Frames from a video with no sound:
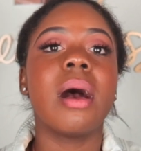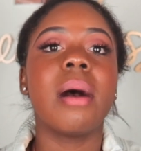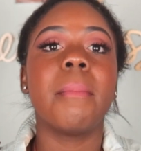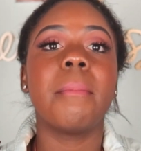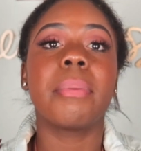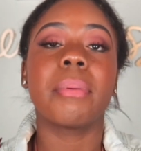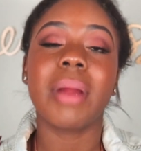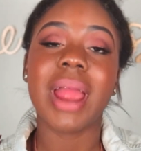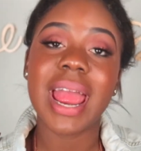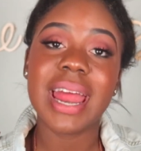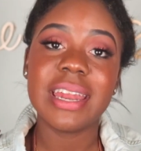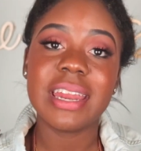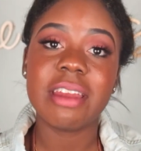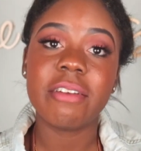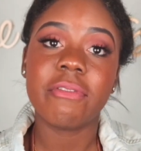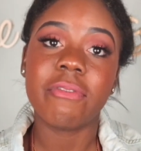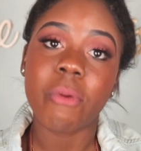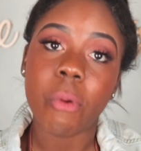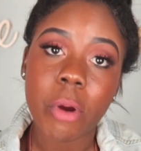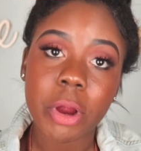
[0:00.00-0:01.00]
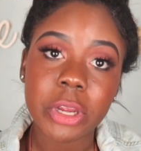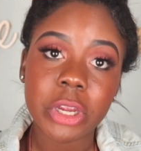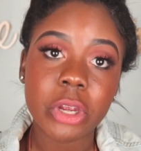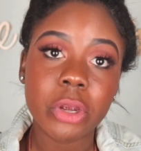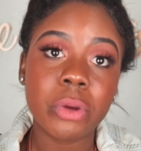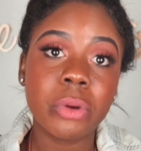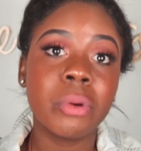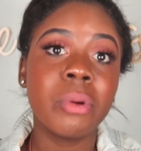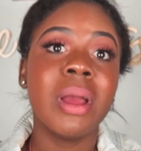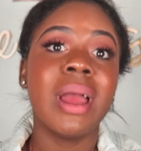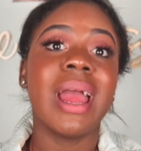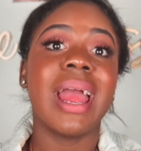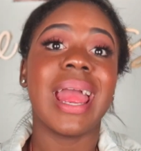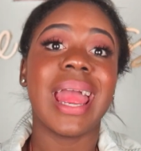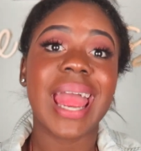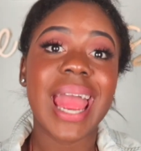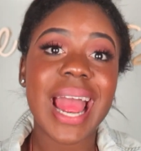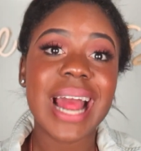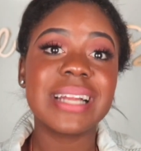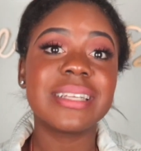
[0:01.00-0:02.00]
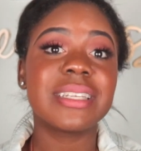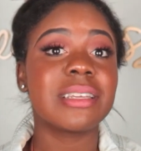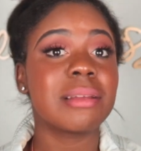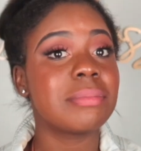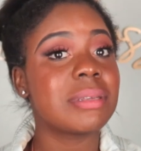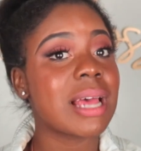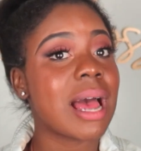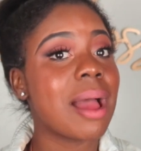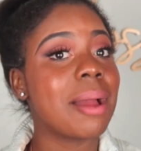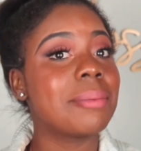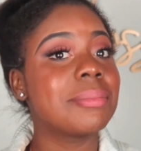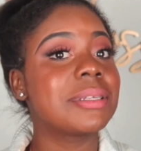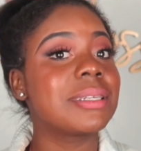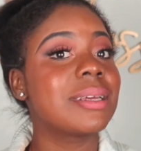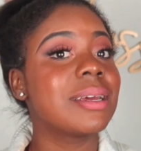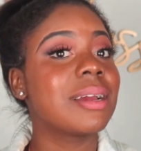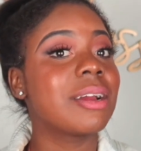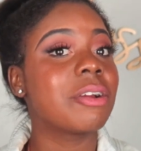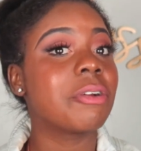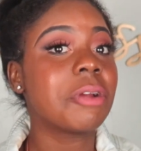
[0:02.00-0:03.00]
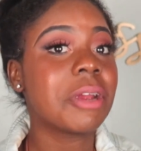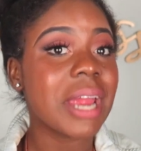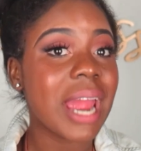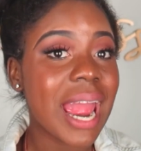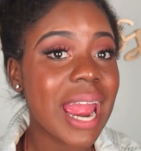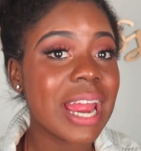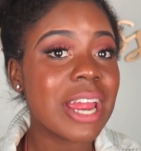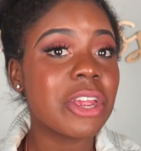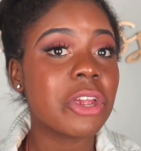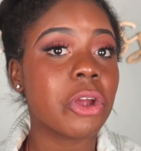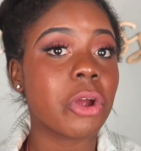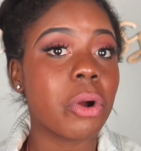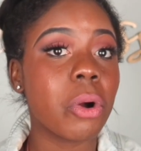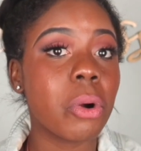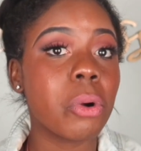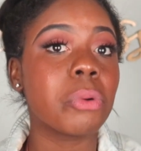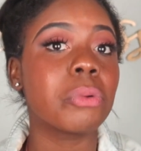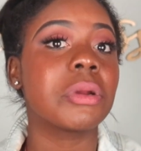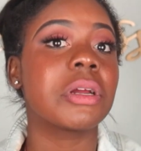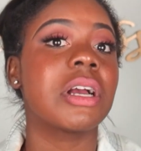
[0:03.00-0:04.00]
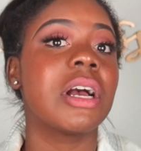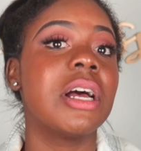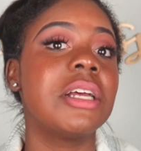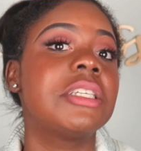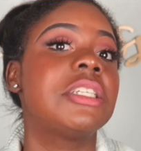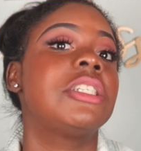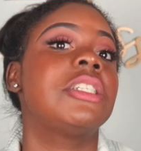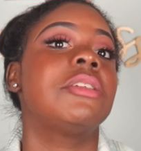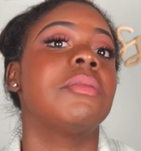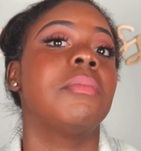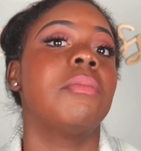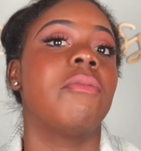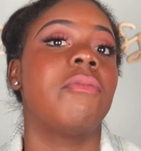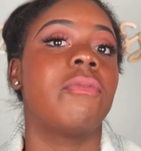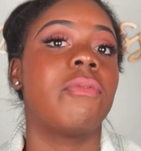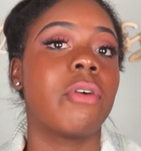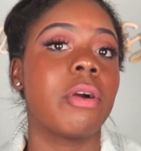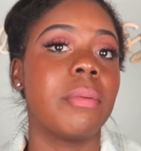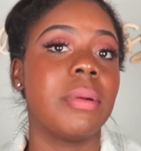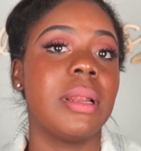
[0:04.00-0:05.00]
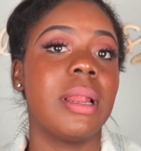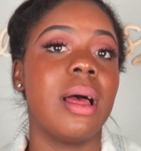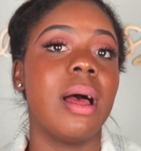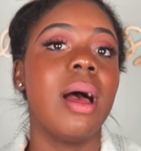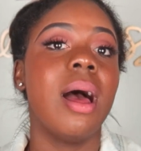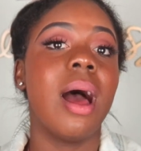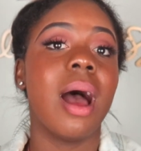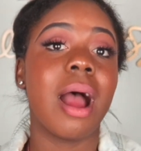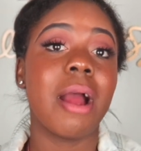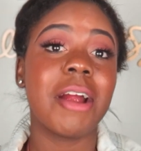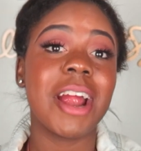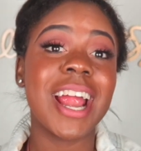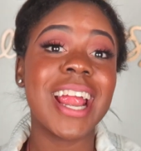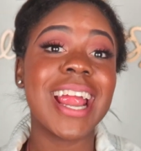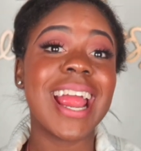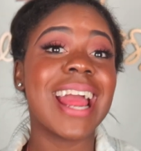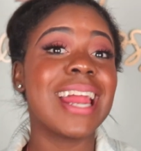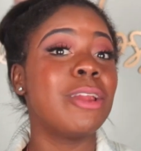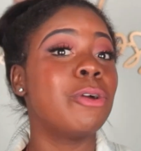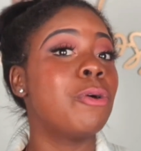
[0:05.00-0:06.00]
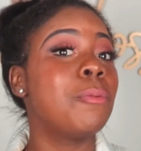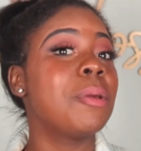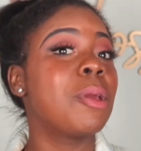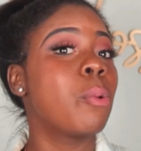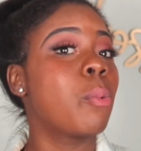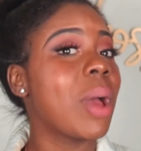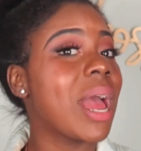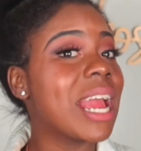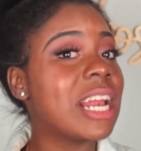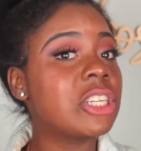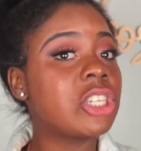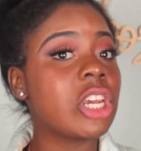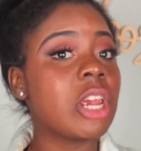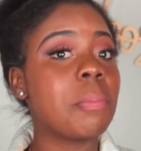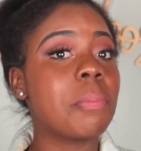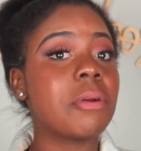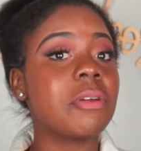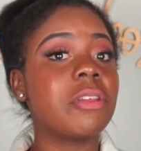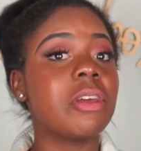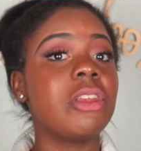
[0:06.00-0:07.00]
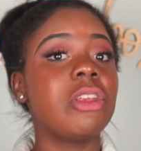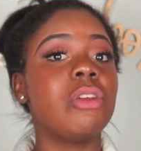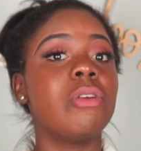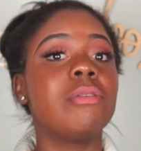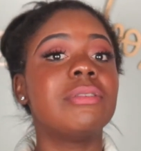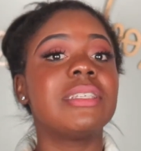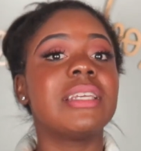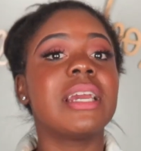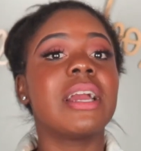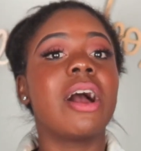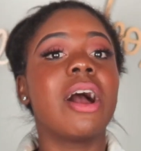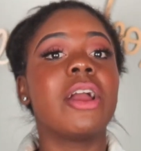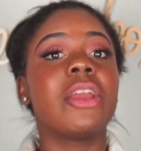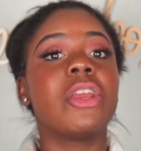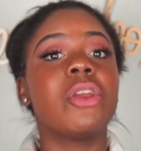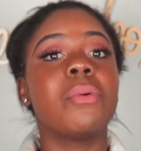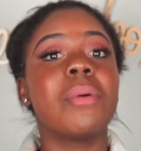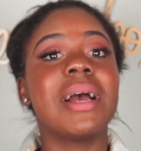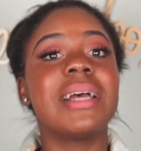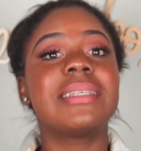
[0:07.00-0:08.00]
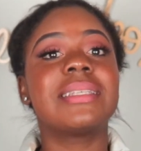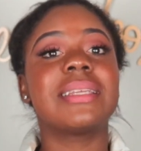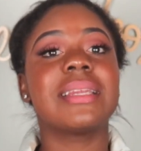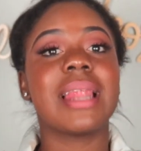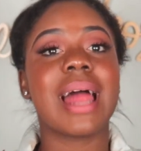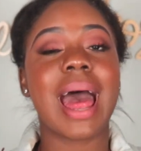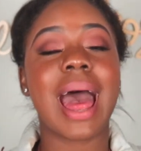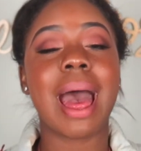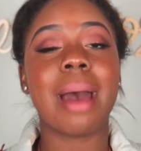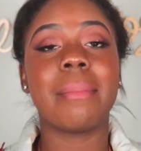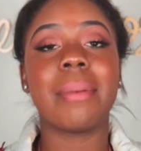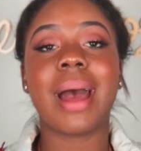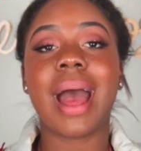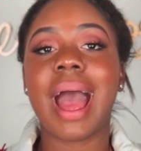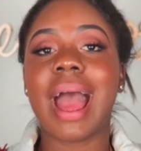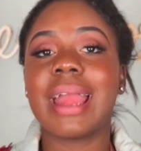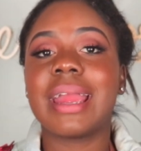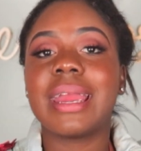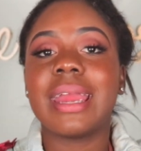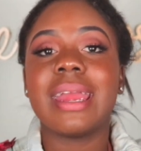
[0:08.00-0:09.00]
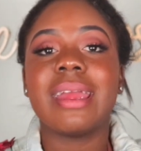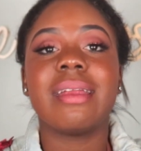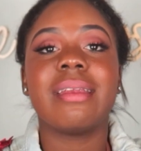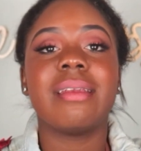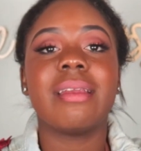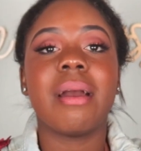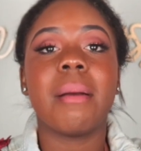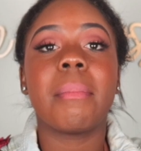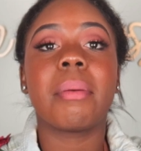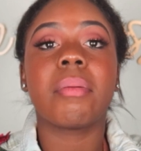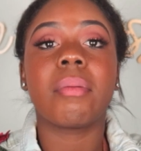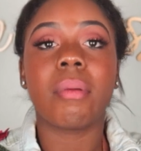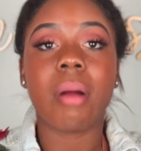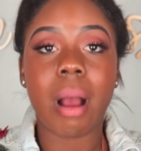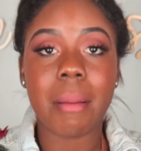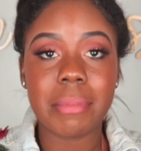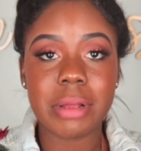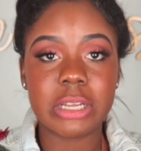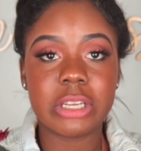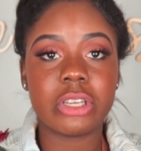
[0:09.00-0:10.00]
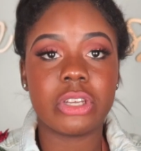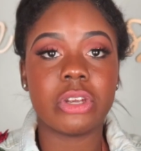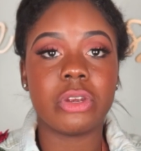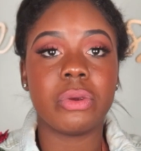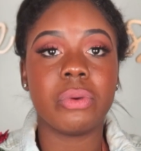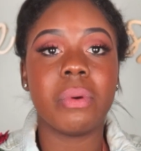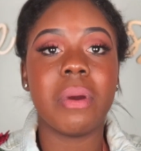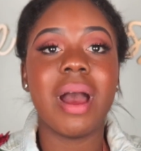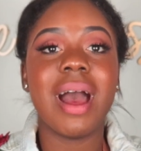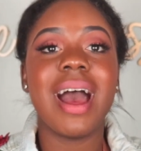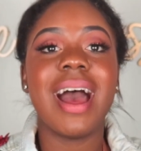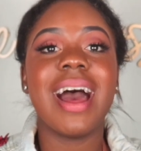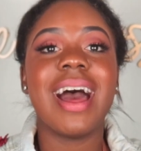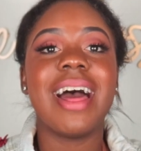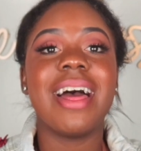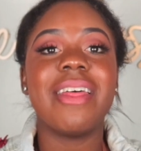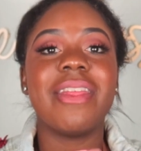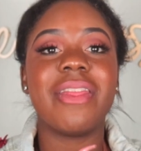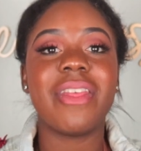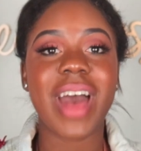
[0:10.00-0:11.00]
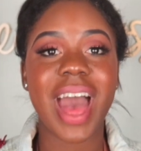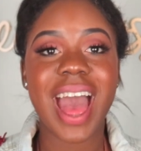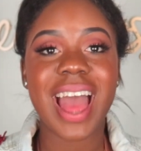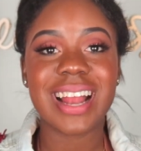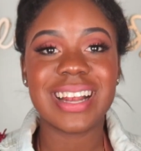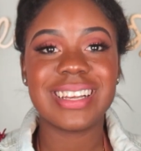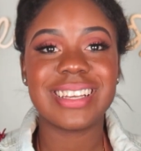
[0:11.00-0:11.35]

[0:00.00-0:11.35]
brand it for you, and sometimes create your own custom formula. All right, and it will be way cheaper than using a US lab. I can promise you that.